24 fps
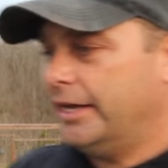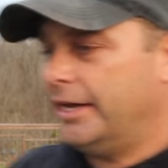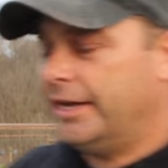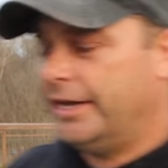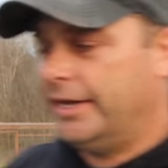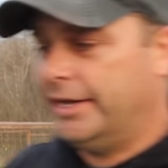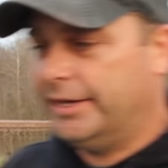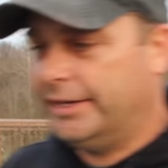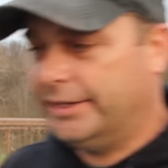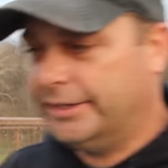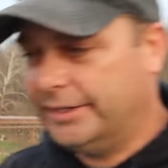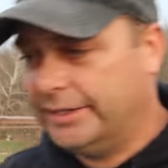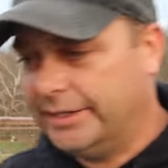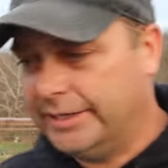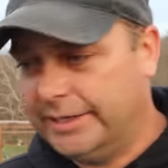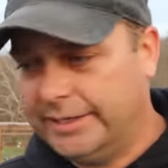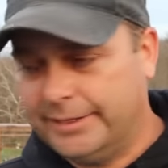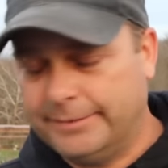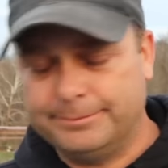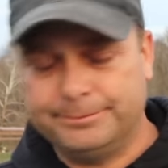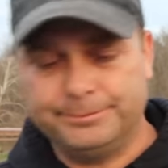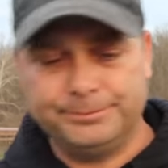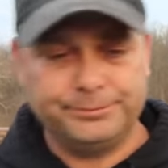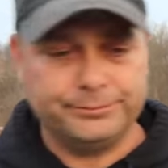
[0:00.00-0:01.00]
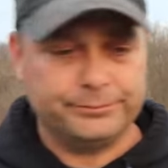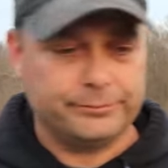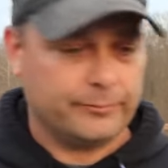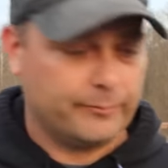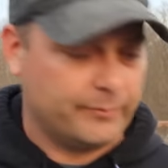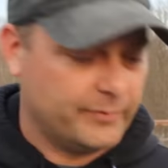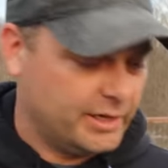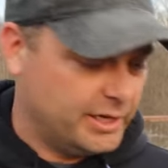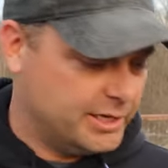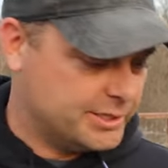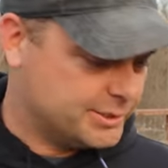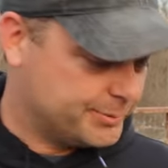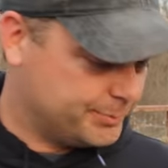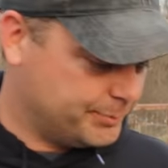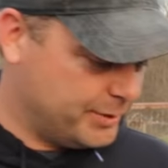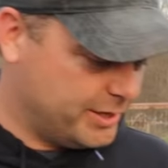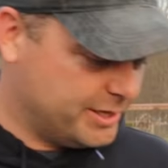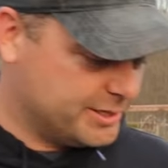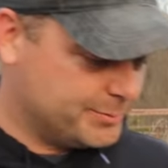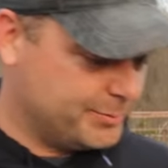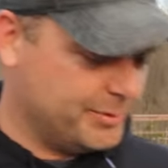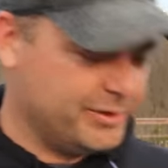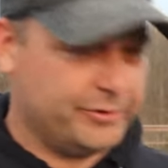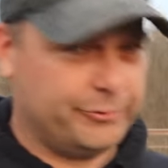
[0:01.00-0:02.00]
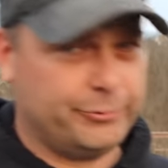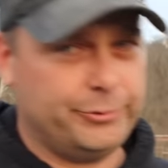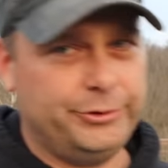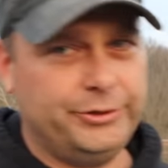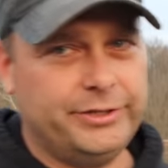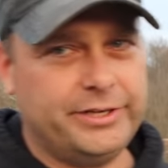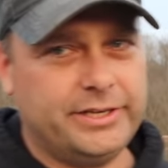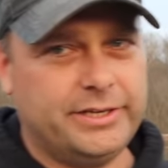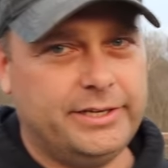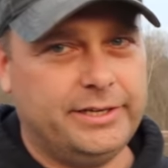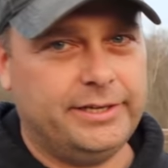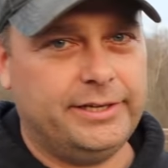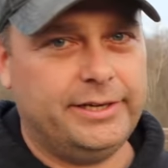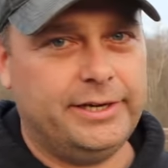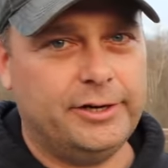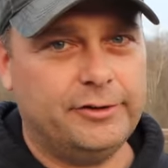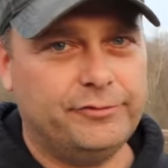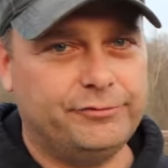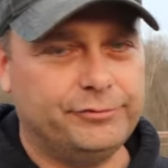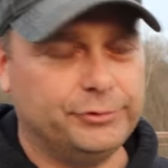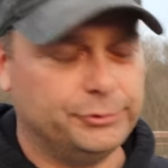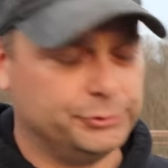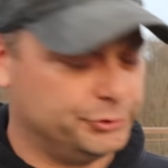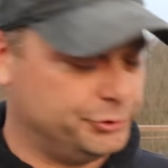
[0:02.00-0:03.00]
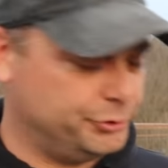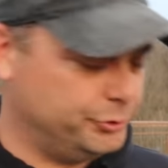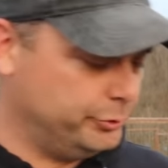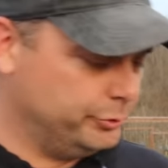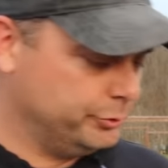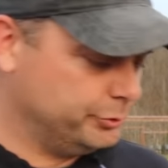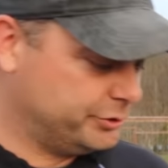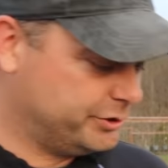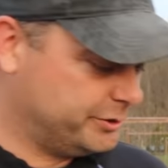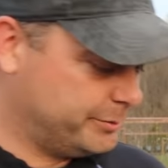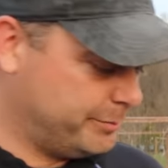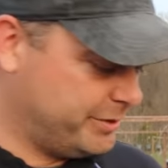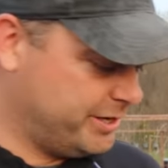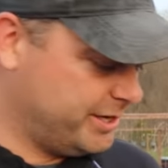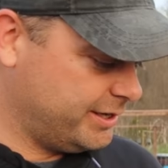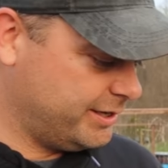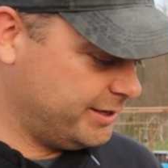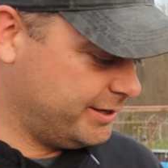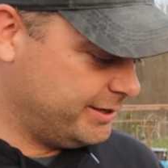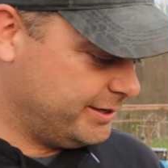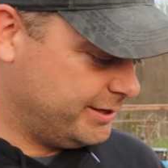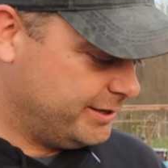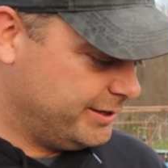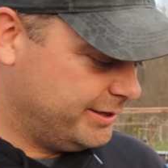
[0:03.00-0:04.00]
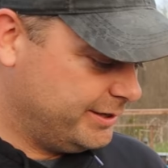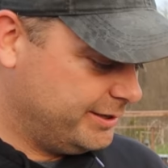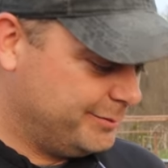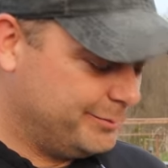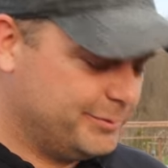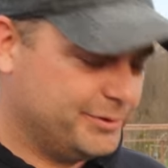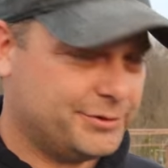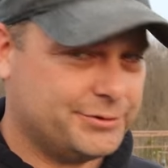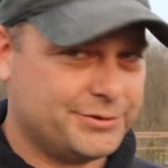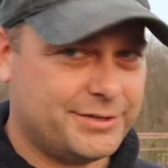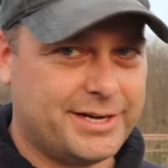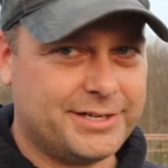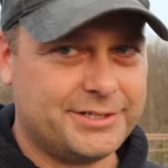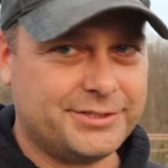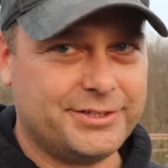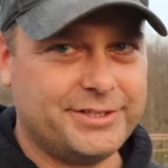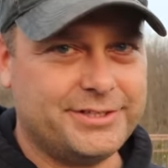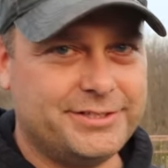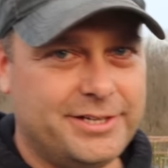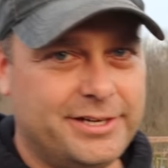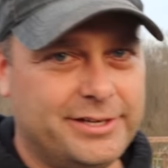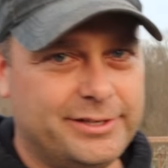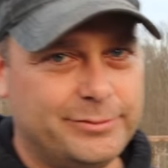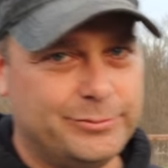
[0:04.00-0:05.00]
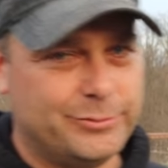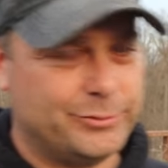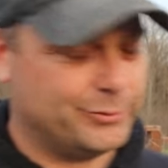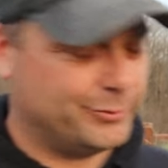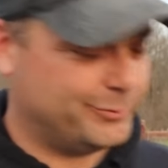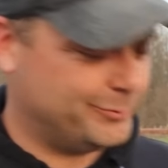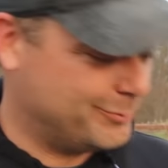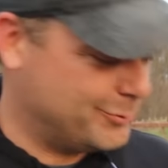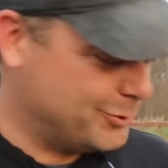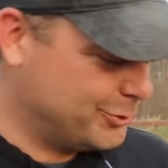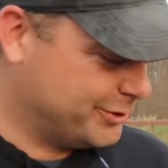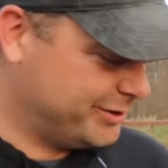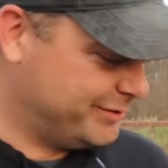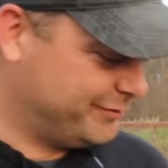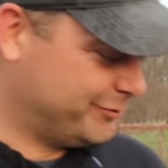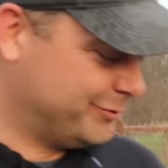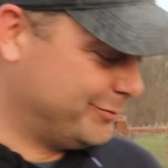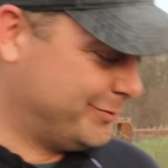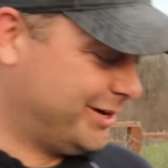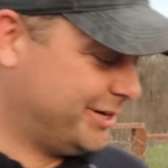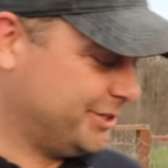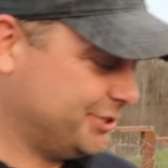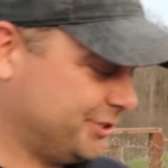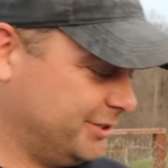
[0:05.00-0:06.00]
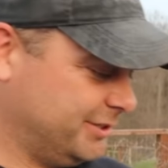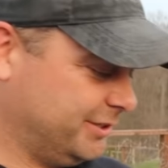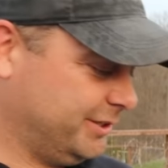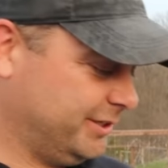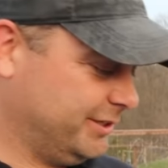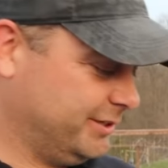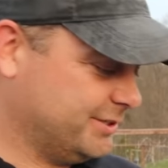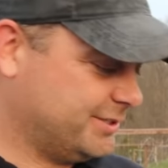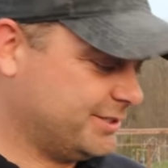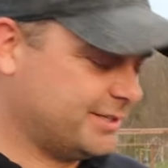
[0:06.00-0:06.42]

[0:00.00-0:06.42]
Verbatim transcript: And um, it's, it's been a really helpful tool to me, but there's actually a ton of more, more information on here.